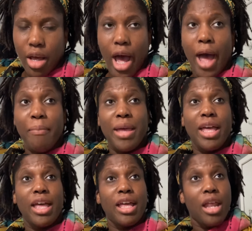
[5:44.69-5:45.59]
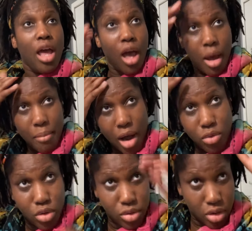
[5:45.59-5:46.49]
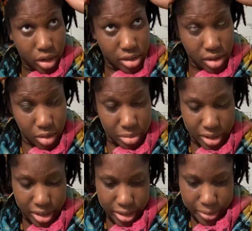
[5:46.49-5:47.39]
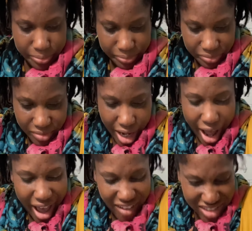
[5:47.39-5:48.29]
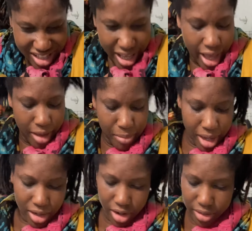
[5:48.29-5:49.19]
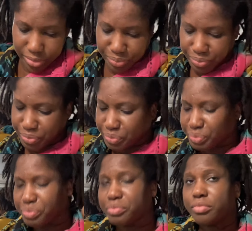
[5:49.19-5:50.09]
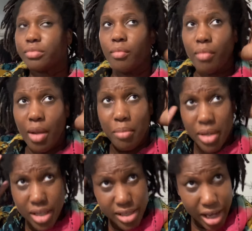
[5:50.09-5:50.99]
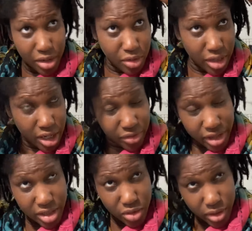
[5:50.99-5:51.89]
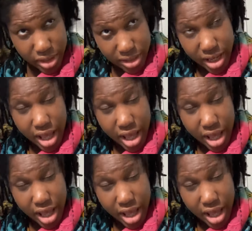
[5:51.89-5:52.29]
I mean, my roots are so bushy. I have this headband on because I do need a retwist.